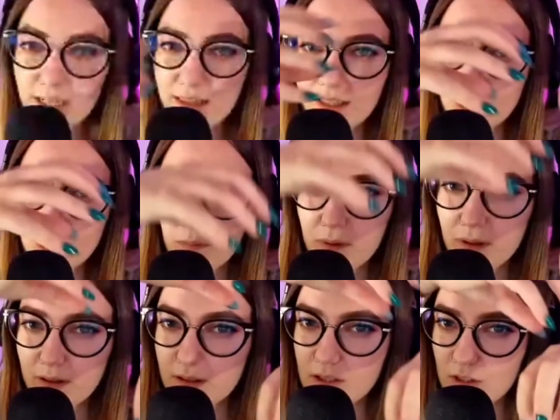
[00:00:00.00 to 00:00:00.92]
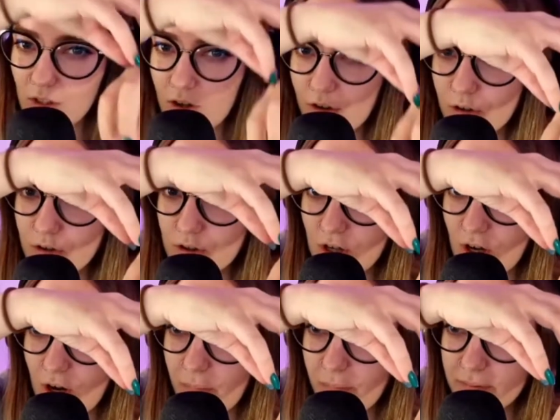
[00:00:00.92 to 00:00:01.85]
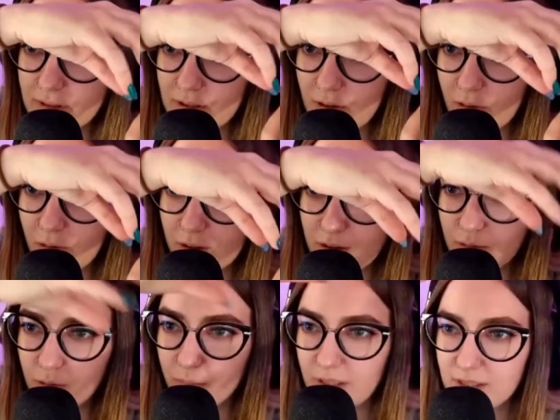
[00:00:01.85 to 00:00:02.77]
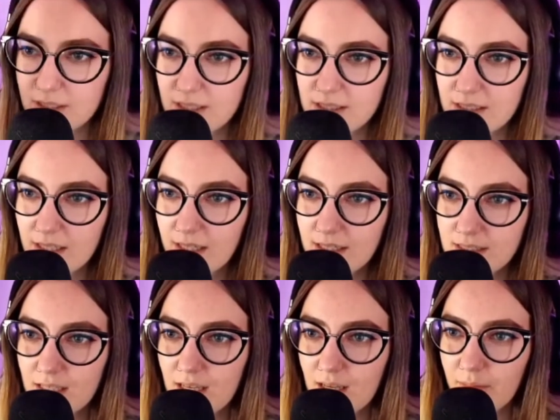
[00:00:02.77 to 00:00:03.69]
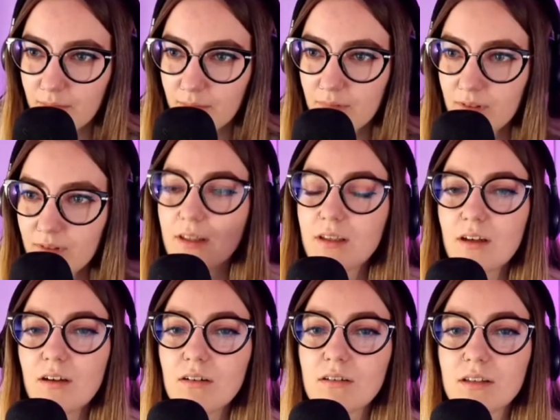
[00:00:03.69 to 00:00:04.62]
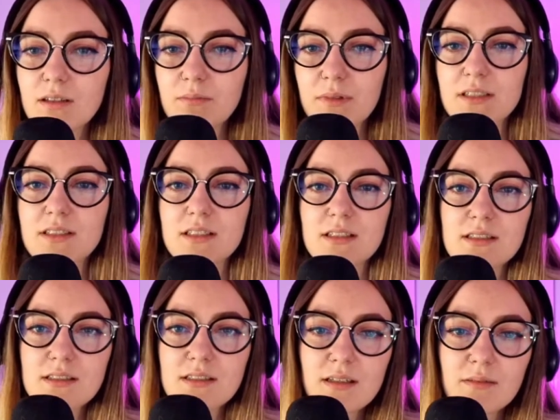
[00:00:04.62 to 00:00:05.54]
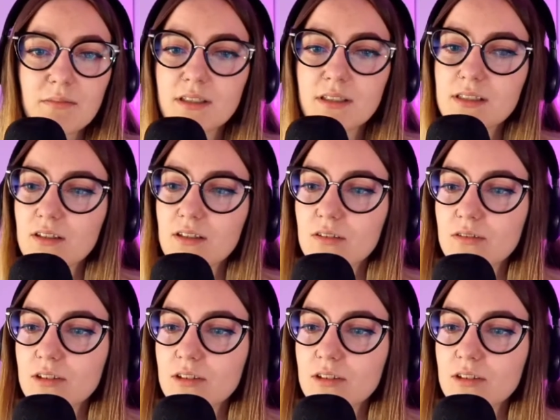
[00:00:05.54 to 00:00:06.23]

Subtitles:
and then you build the story on top, so it will make sense like as a game. Oh, that makes sense. That makes a lot of